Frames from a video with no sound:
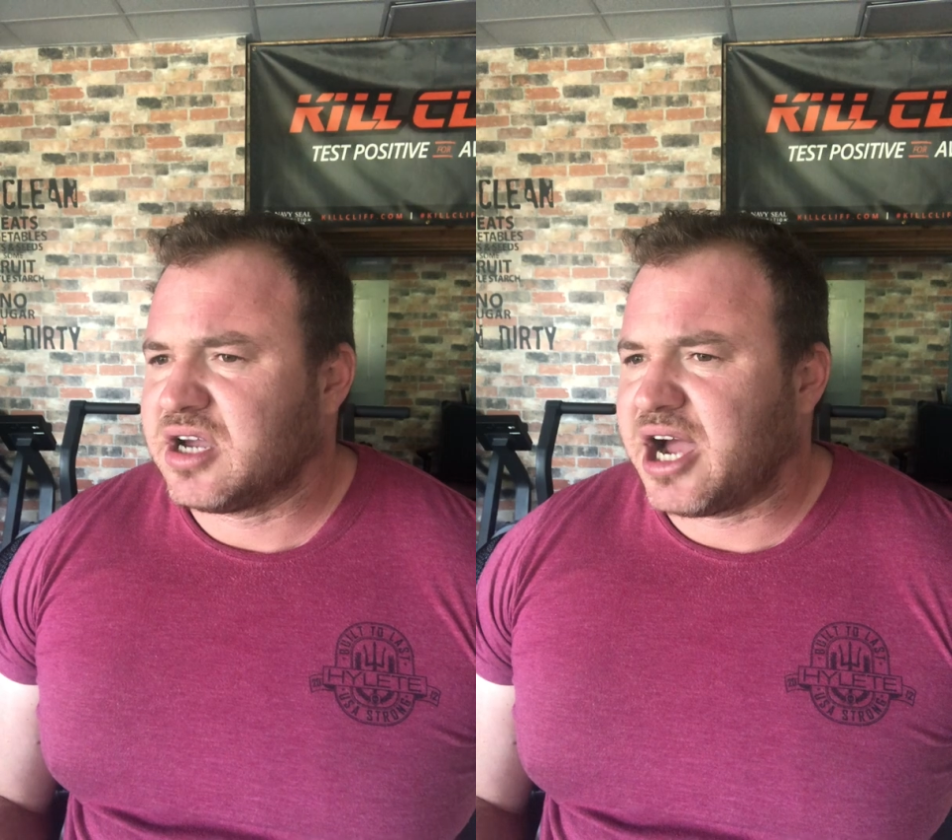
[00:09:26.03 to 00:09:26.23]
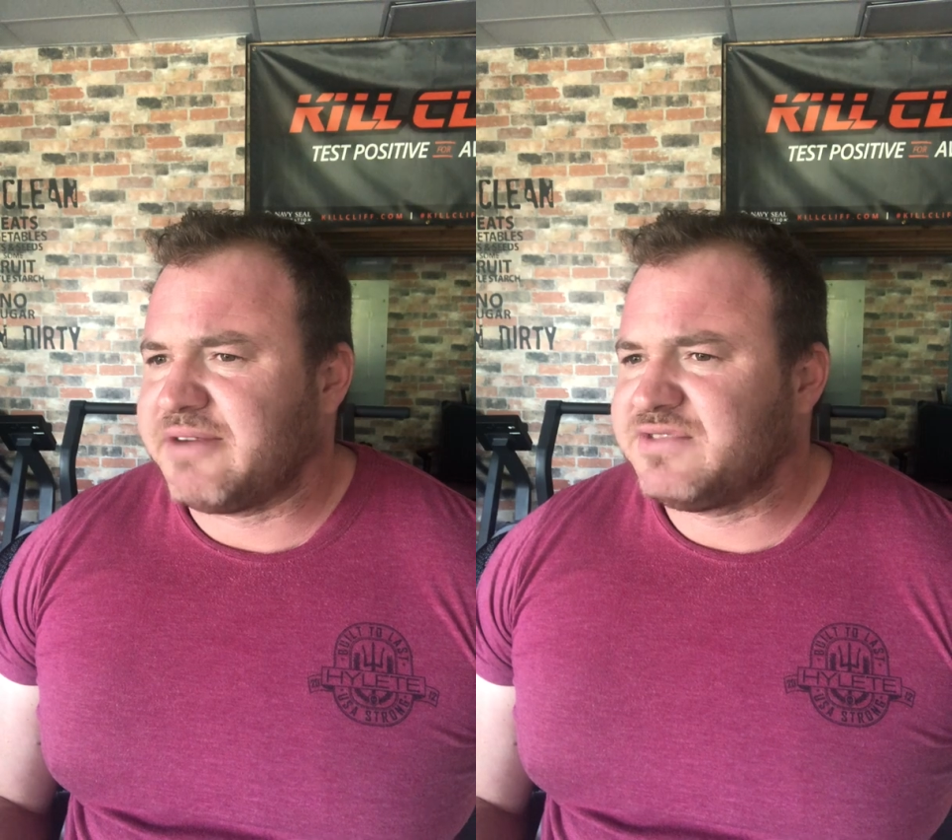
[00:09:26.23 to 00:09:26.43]

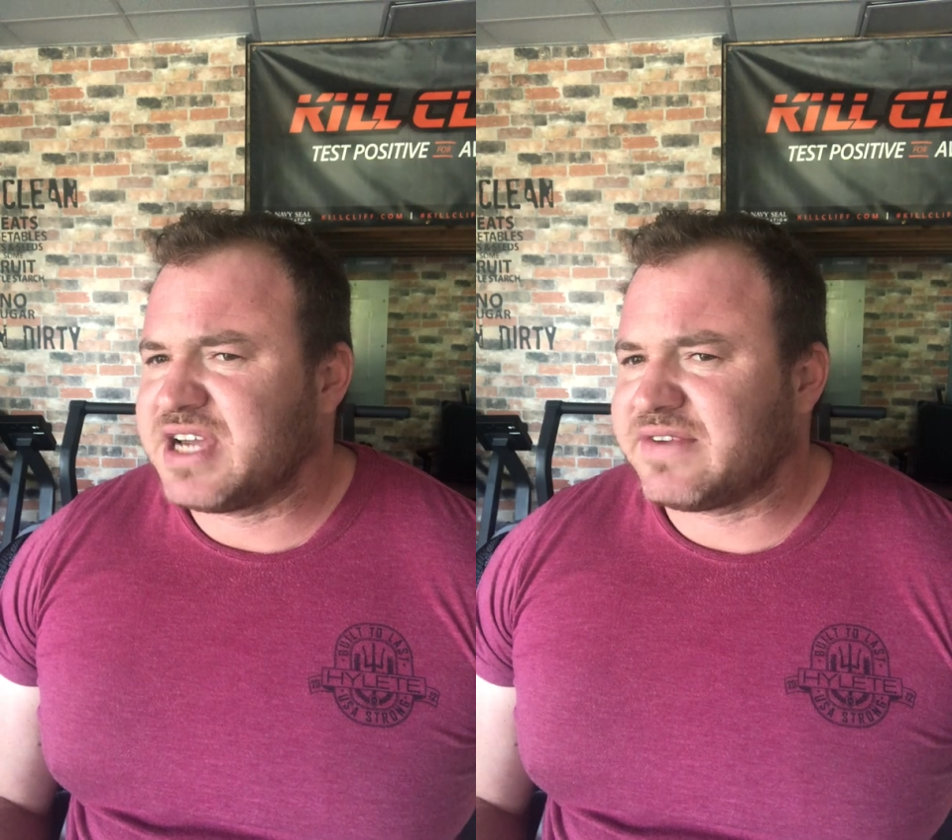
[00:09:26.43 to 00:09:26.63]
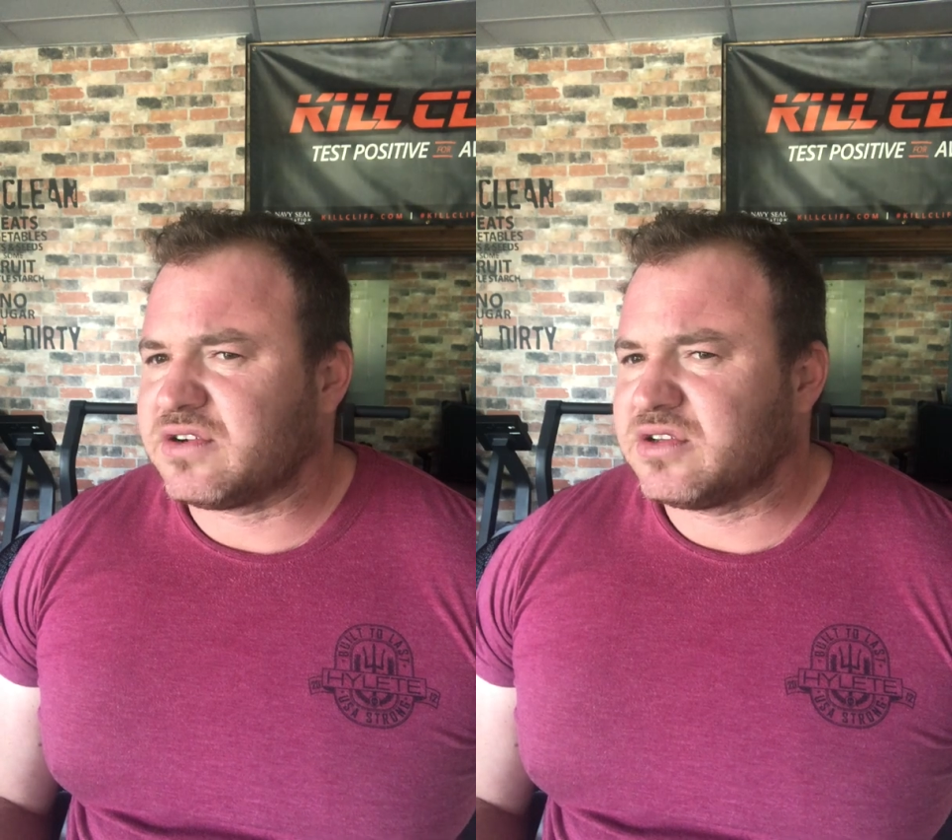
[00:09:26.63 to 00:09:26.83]
I've
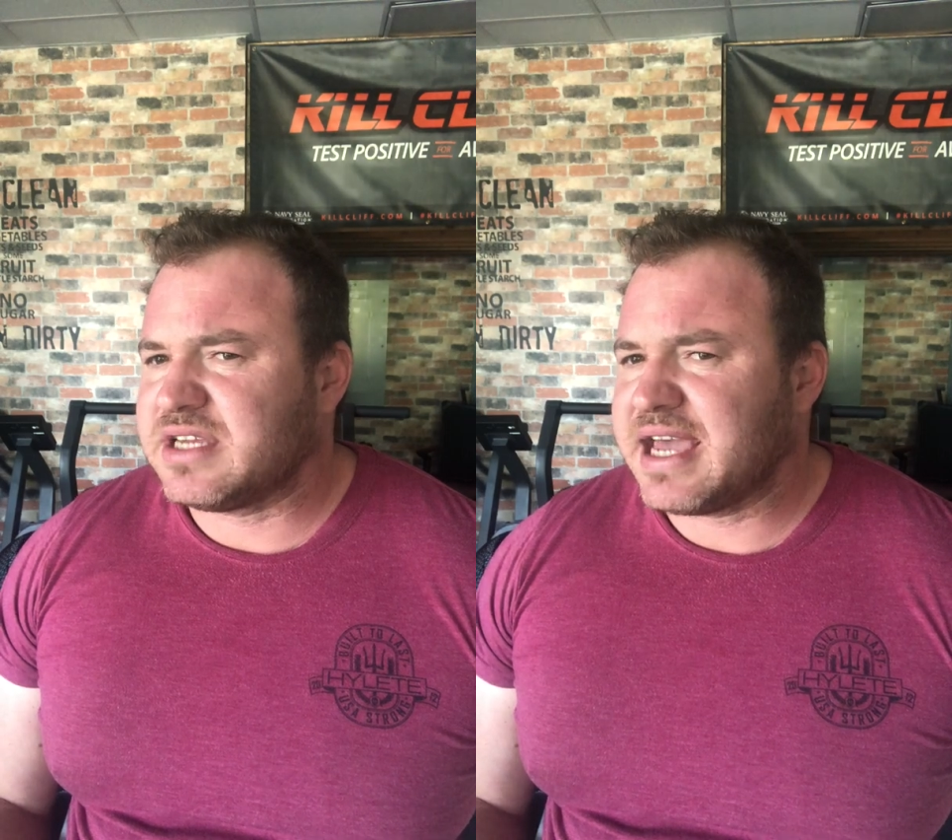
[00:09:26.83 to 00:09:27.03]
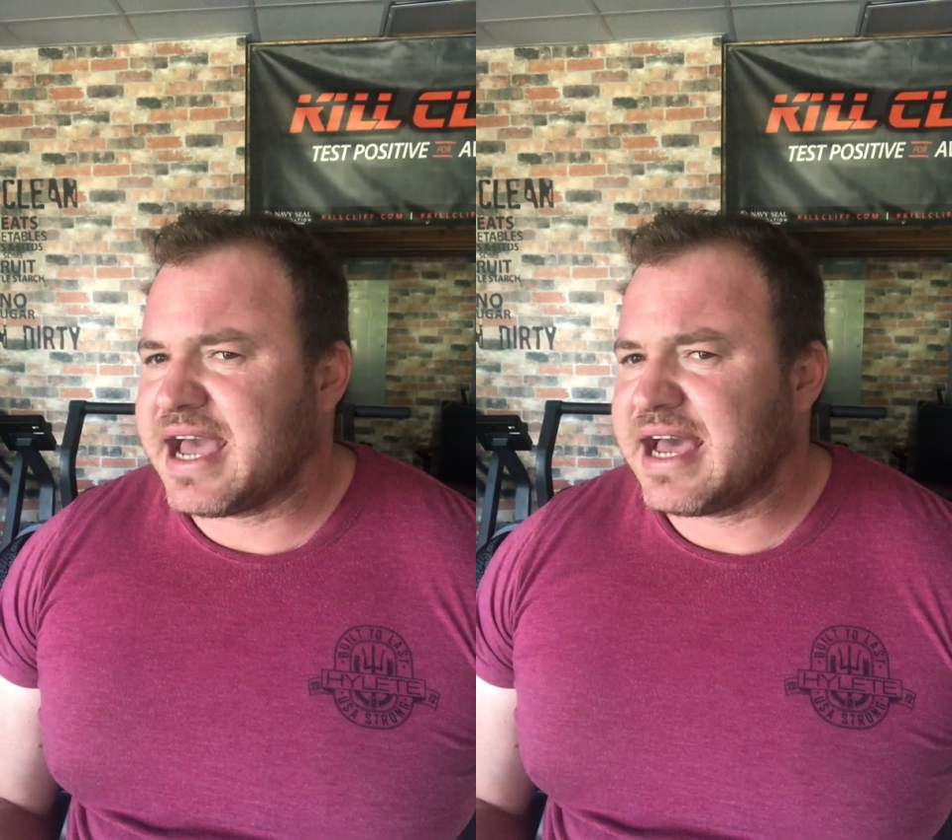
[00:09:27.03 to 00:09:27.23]

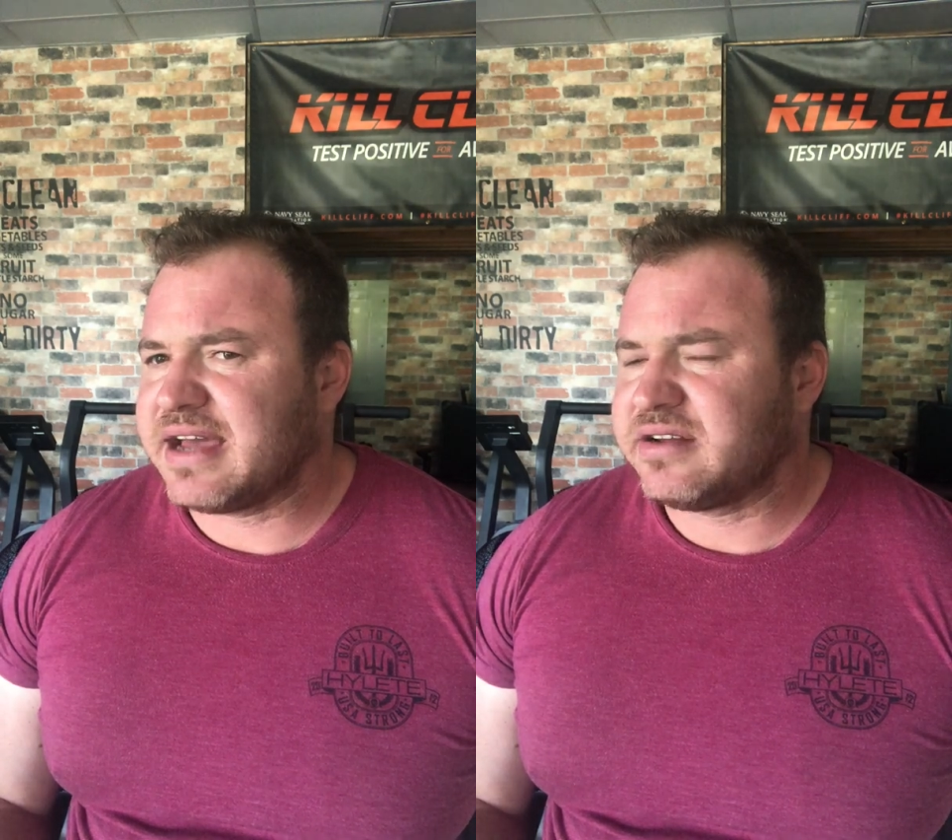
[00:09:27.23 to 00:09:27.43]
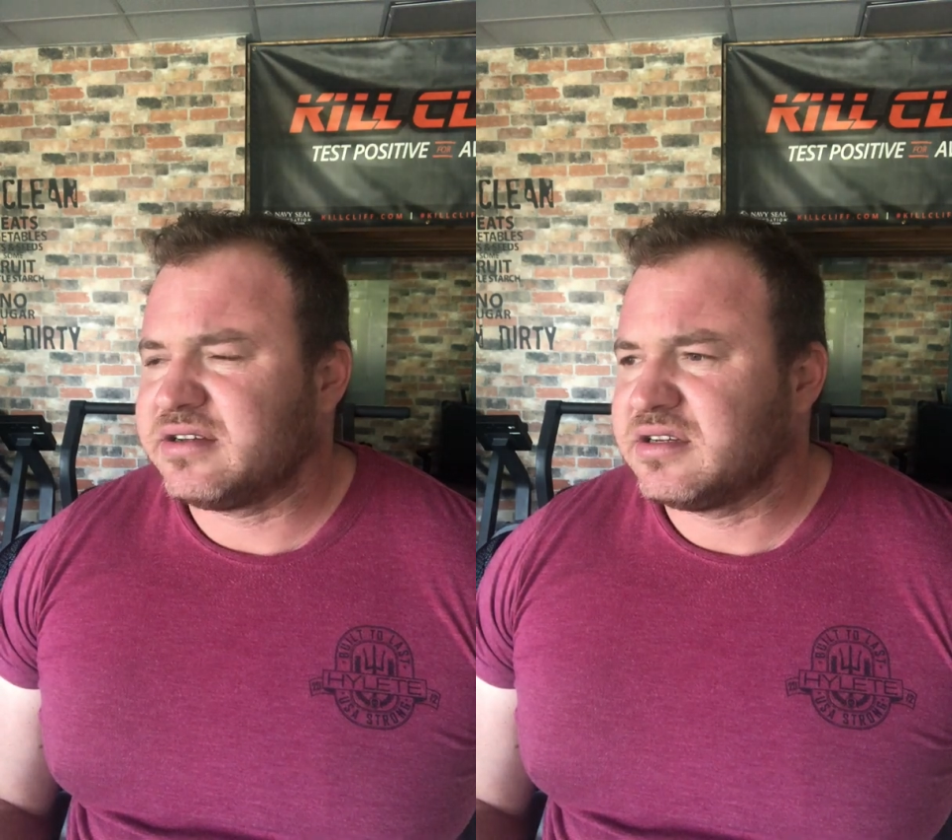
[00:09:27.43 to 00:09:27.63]
definitely had